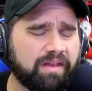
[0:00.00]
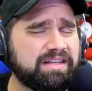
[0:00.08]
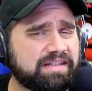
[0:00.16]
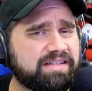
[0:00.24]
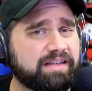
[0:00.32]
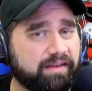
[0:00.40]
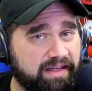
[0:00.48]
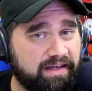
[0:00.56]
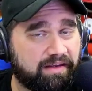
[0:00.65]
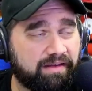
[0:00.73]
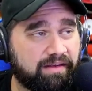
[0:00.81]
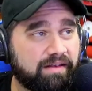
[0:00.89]
This is
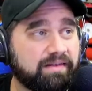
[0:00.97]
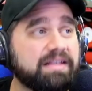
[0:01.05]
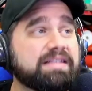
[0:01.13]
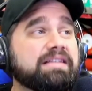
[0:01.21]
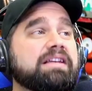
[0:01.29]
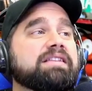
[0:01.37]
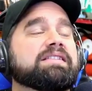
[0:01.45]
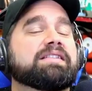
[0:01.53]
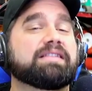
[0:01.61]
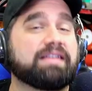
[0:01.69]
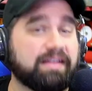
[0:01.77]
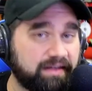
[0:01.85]
silly. This is
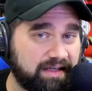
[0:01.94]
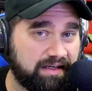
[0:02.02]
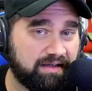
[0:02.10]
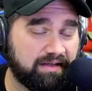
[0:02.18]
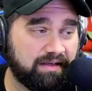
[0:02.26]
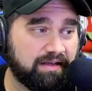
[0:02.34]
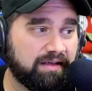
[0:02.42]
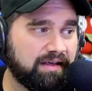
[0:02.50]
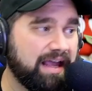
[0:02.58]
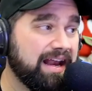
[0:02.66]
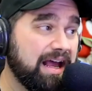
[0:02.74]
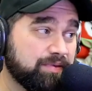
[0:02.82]
silly.
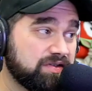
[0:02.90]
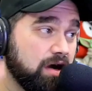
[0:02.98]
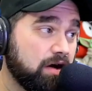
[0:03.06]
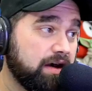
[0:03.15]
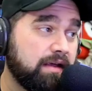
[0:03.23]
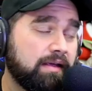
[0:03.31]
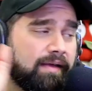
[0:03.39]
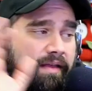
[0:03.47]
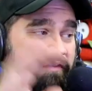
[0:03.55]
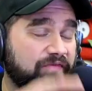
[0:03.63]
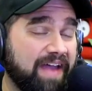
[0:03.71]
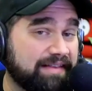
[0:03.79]
And I'm sorry,
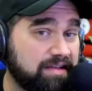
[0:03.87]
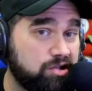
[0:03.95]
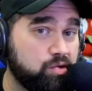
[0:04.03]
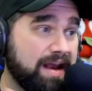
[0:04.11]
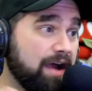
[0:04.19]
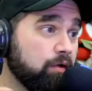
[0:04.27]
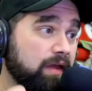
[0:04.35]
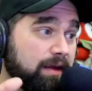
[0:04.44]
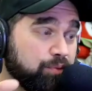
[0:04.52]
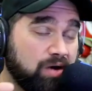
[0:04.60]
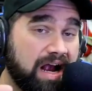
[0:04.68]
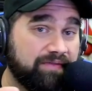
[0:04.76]
the fact that you now are
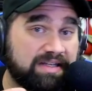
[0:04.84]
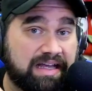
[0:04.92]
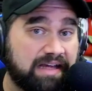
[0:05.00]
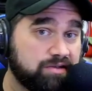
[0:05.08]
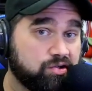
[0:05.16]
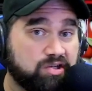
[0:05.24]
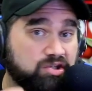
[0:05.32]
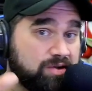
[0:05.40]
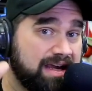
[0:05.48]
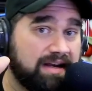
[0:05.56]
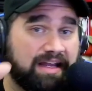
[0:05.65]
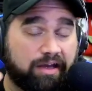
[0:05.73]
like privatizing because
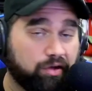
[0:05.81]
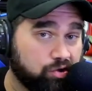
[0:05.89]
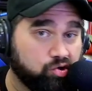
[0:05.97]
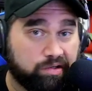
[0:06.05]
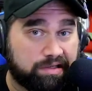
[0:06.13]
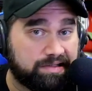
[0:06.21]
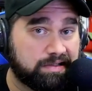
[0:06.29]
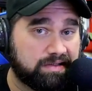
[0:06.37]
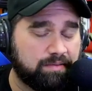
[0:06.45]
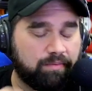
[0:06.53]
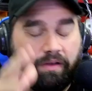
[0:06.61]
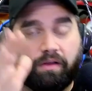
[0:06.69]
you can't handle the
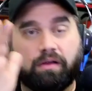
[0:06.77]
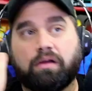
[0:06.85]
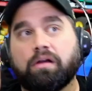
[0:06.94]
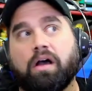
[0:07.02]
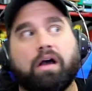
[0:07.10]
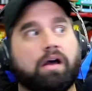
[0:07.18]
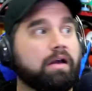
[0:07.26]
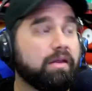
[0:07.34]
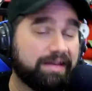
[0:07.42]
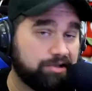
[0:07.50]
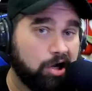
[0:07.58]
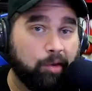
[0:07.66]
criticism, oh,
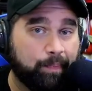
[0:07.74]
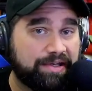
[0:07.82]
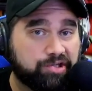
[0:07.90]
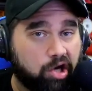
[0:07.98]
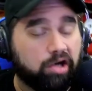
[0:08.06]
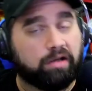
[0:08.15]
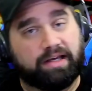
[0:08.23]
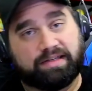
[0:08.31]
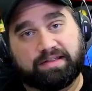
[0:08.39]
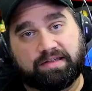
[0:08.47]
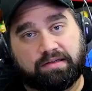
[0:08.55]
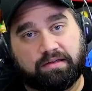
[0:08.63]
then don't be
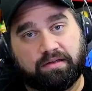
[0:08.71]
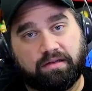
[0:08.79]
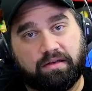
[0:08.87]
journalists.